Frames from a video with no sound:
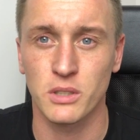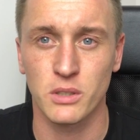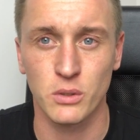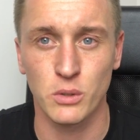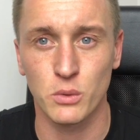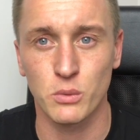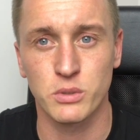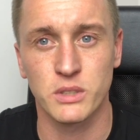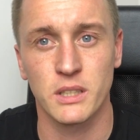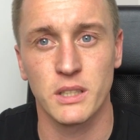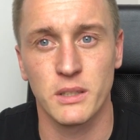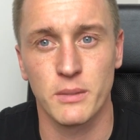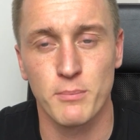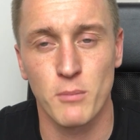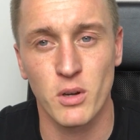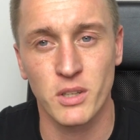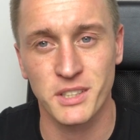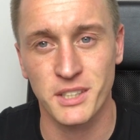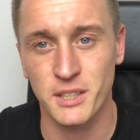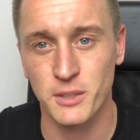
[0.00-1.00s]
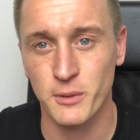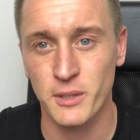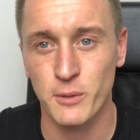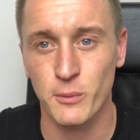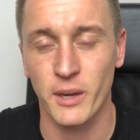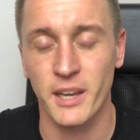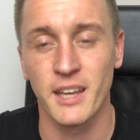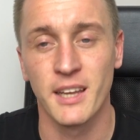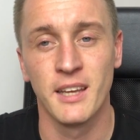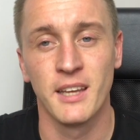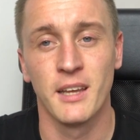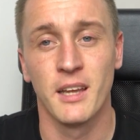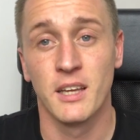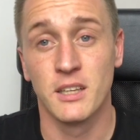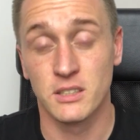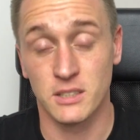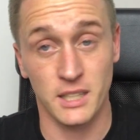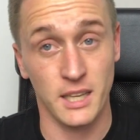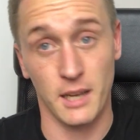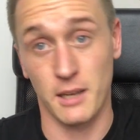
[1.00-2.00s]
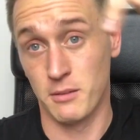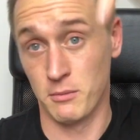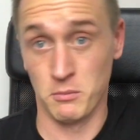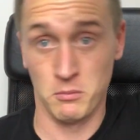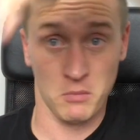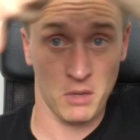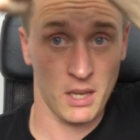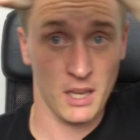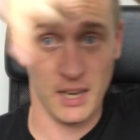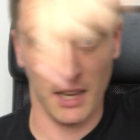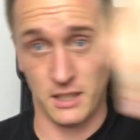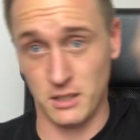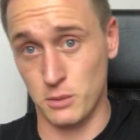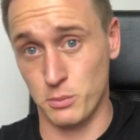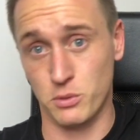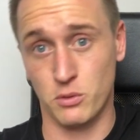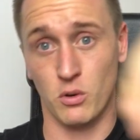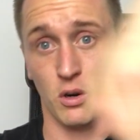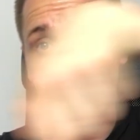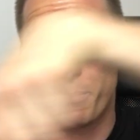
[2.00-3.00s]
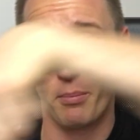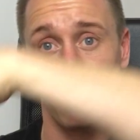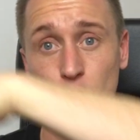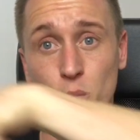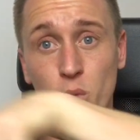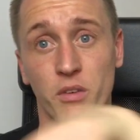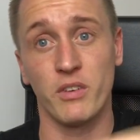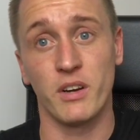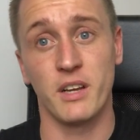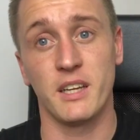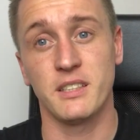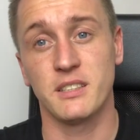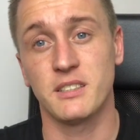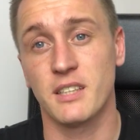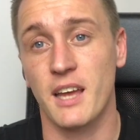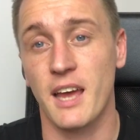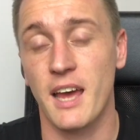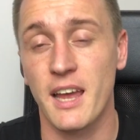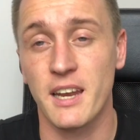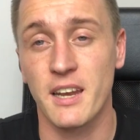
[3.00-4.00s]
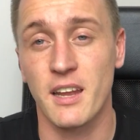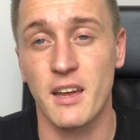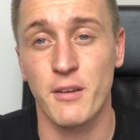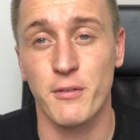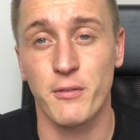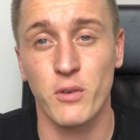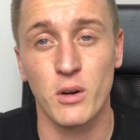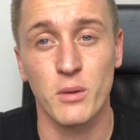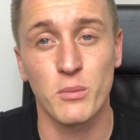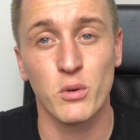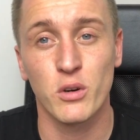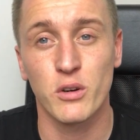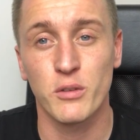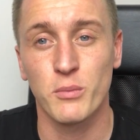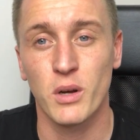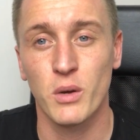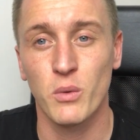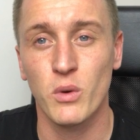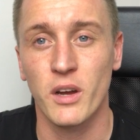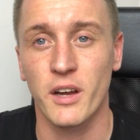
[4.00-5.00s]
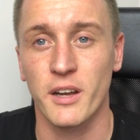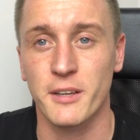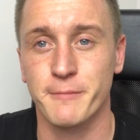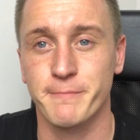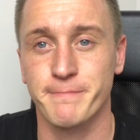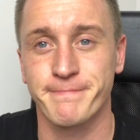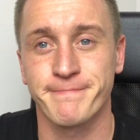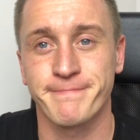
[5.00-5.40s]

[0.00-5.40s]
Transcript: so you'll see my channel anyway. So yeah, hit that subscribe button wherever it is, and follow more of my work.